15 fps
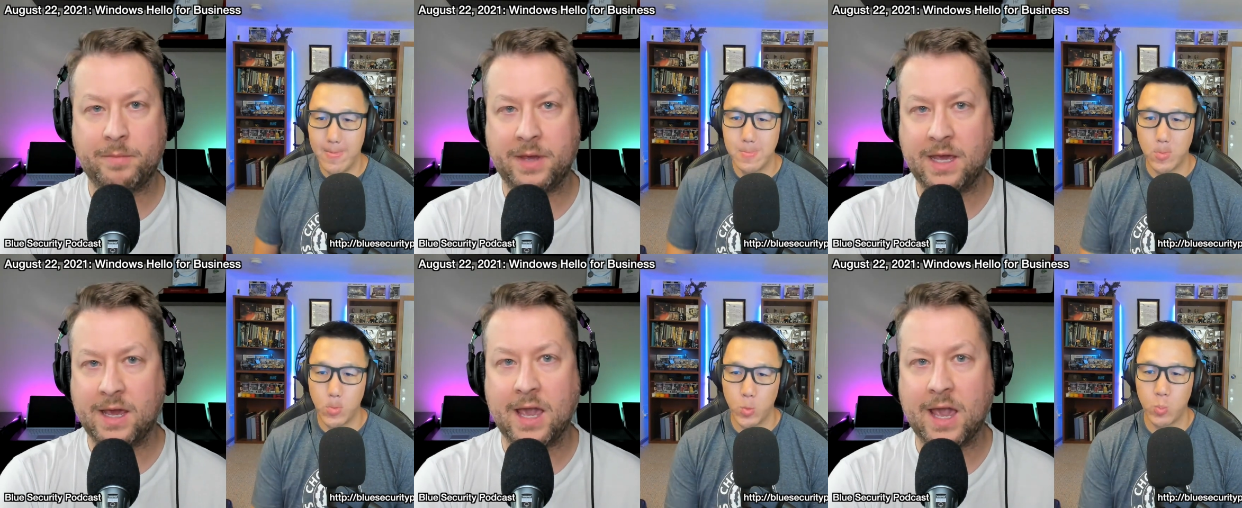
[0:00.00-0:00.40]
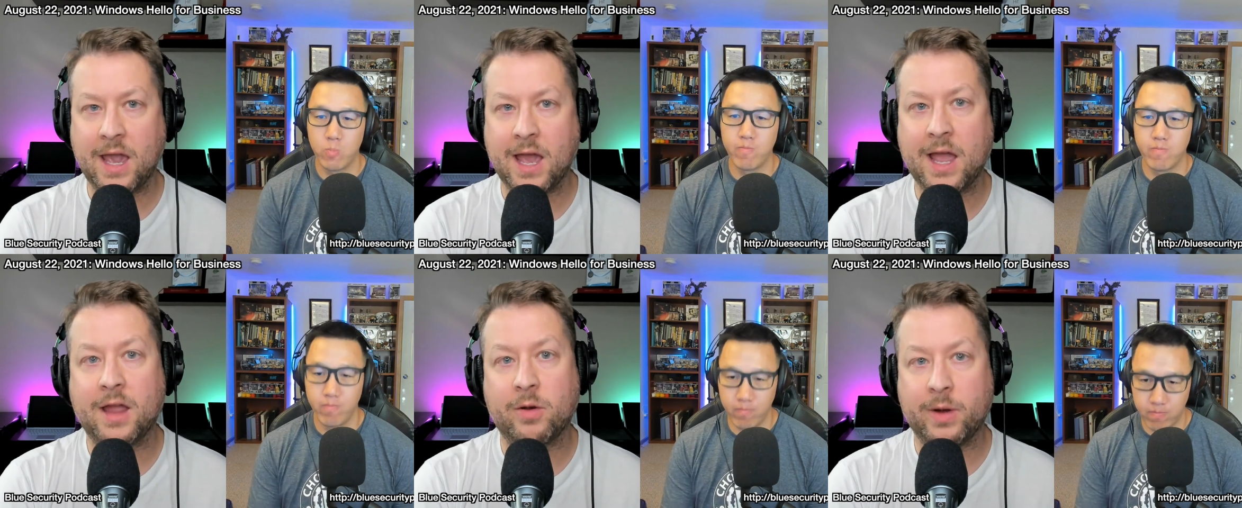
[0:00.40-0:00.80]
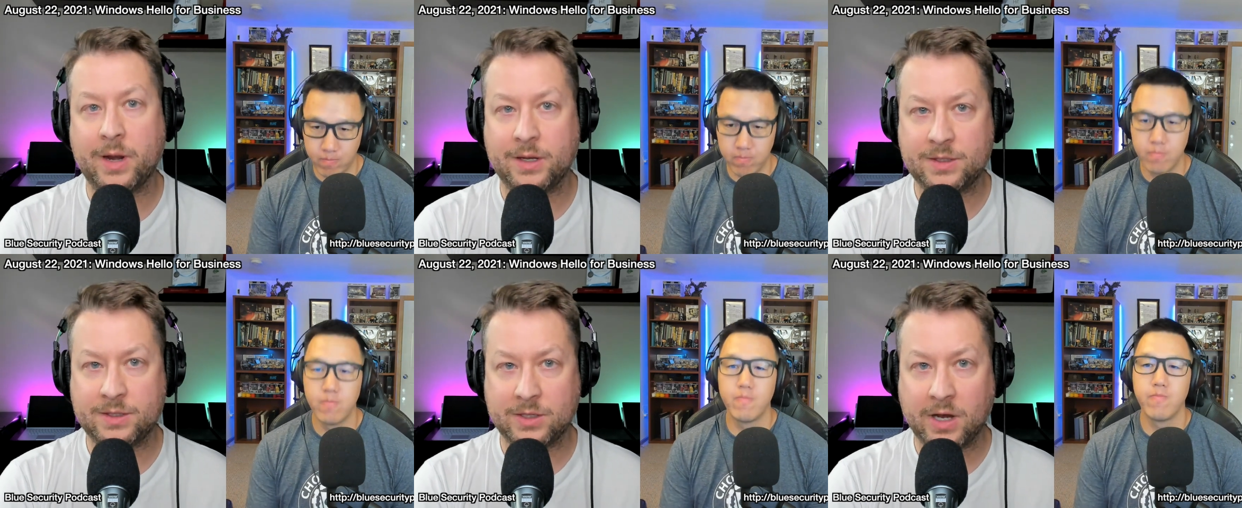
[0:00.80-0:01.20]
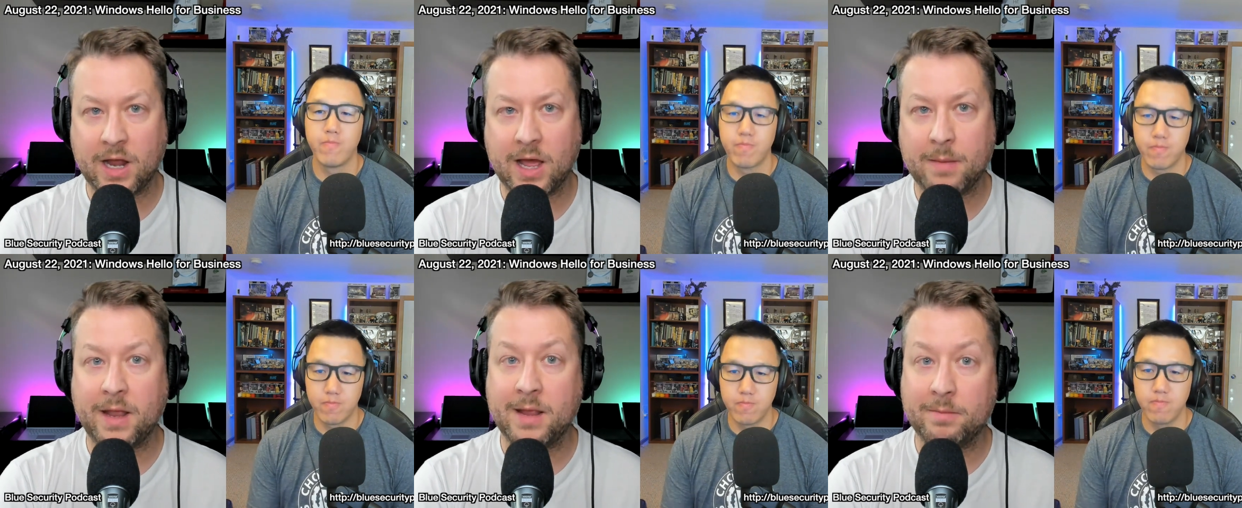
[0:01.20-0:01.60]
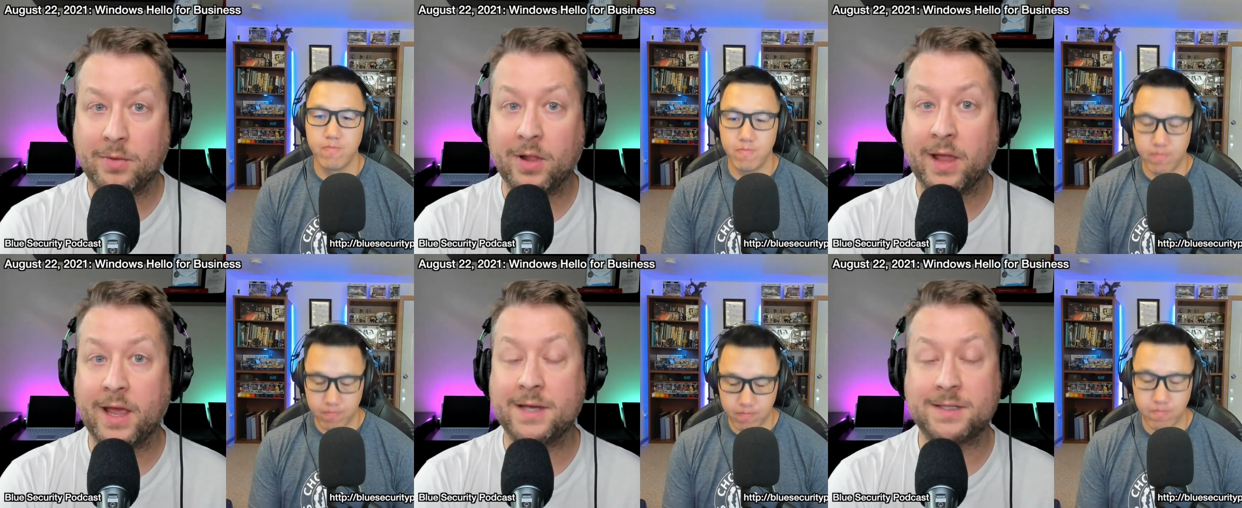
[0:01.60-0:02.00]
Speaker 1: PKI already stood up and in
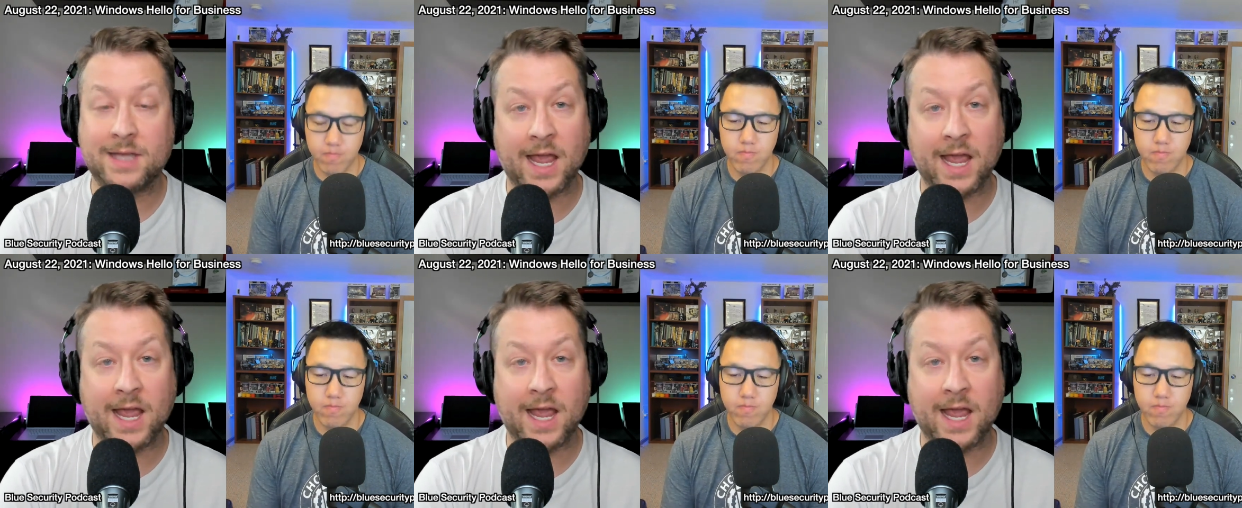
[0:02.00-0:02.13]
place?